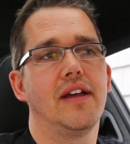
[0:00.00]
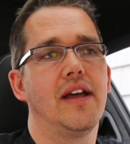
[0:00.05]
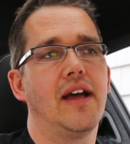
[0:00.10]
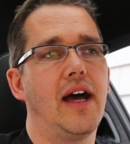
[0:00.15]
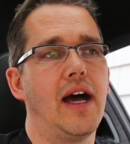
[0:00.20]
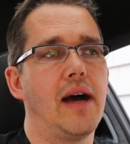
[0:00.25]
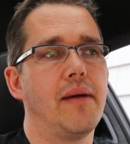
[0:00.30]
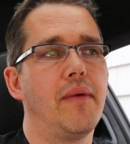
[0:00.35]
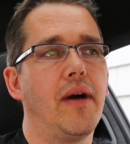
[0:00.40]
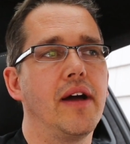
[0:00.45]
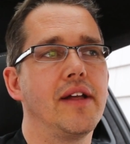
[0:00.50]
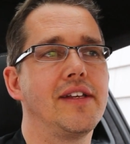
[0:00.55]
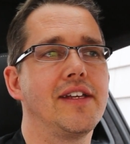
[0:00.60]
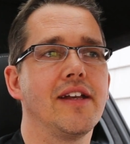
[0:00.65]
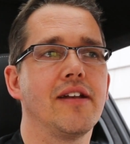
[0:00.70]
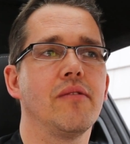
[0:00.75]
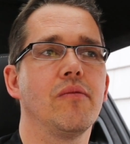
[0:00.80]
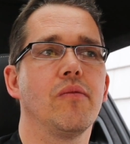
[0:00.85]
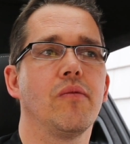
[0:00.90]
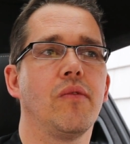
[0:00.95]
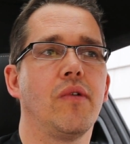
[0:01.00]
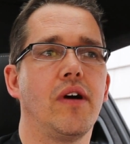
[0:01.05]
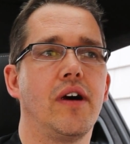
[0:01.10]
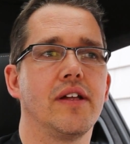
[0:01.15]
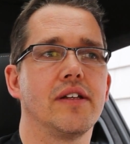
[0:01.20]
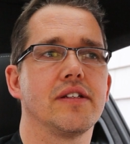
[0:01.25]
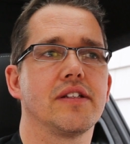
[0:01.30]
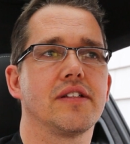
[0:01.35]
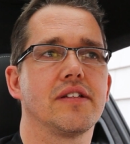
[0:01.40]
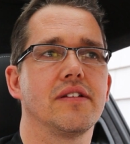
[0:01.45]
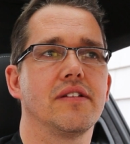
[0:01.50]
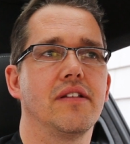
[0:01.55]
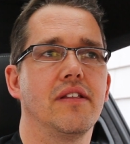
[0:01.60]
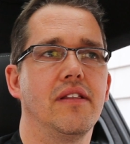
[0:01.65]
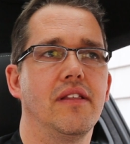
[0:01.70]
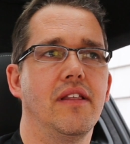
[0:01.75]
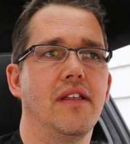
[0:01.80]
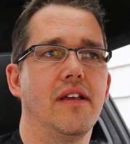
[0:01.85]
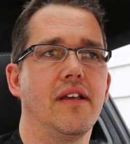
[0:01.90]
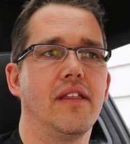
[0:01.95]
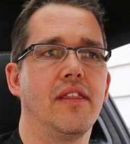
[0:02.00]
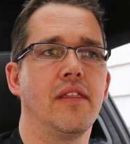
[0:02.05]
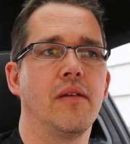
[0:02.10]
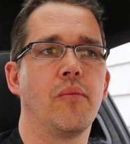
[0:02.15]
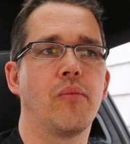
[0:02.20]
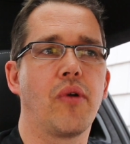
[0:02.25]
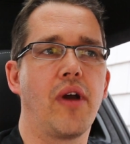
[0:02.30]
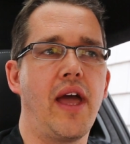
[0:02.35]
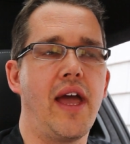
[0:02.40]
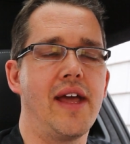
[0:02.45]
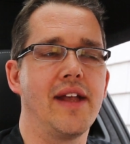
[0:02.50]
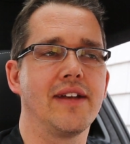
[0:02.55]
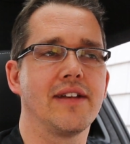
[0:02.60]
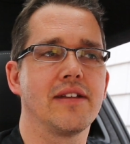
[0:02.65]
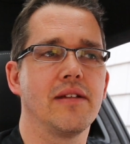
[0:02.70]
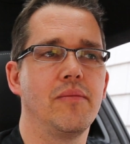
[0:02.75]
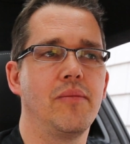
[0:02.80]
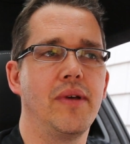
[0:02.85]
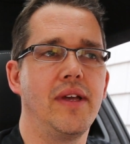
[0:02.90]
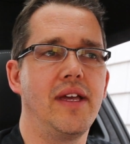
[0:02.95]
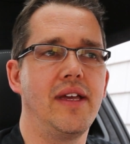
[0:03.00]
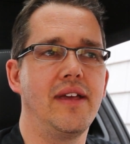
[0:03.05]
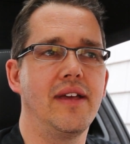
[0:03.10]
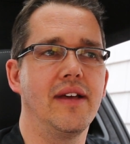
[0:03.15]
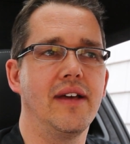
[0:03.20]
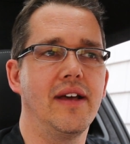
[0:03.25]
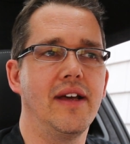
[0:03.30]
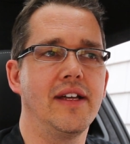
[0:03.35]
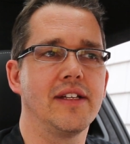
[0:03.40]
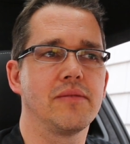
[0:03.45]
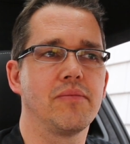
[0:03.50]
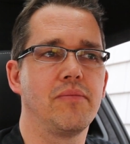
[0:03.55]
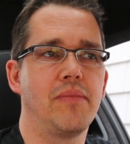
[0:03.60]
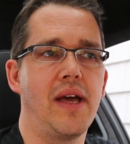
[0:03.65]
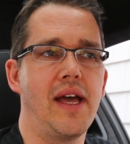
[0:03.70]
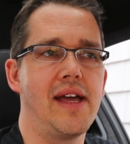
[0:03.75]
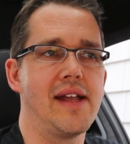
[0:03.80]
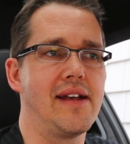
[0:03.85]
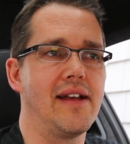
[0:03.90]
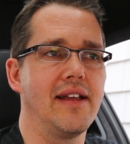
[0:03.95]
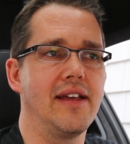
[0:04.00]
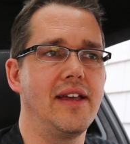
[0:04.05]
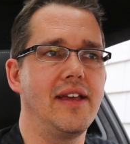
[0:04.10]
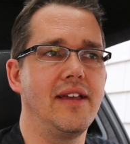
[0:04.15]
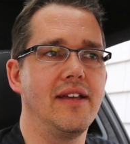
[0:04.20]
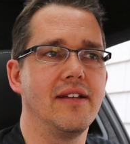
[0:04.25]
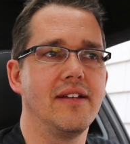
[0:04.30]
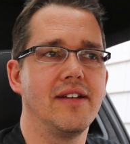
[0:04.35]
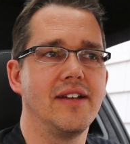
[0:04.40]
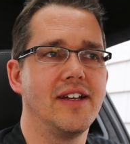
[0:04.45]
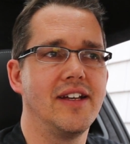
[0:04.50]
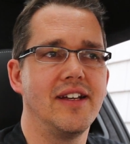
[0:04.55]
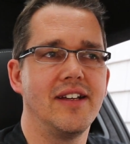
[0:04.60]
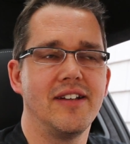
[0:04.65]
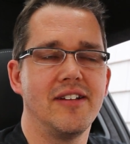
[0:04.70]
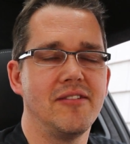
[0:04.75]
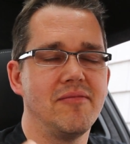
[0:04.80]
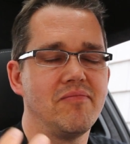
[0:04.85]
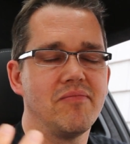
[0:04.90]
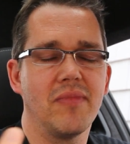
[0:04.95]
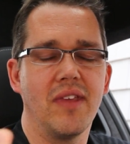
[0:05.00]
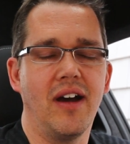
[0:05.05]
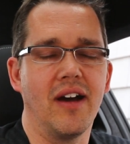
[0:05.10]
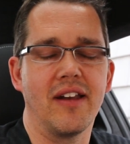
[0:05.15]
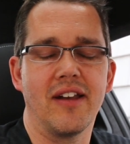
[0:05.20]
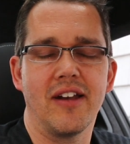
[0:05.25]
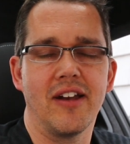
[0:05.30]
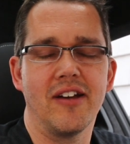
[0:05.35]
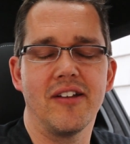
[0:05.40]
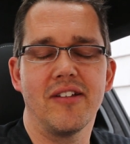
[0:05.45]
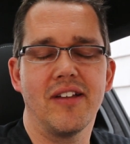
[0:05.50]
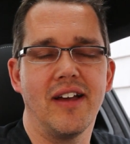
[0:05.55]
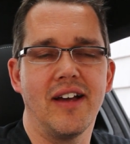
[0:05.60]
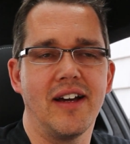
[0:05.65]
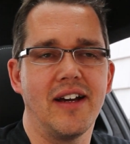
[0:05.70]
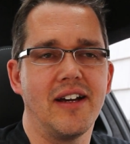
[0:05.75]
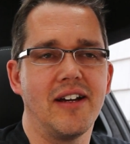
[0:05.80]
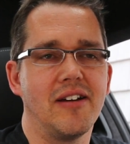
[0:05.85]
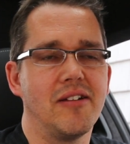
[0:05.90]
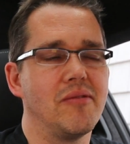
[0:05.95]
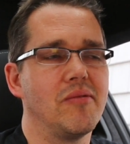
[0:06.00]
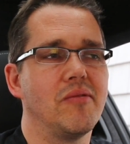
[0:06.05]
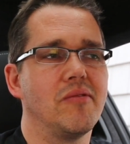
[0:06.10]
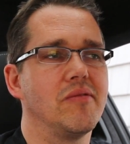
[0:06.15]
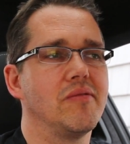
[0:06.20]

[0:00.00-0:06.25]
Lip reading: I didn't want the brand to be as badly, I don't know,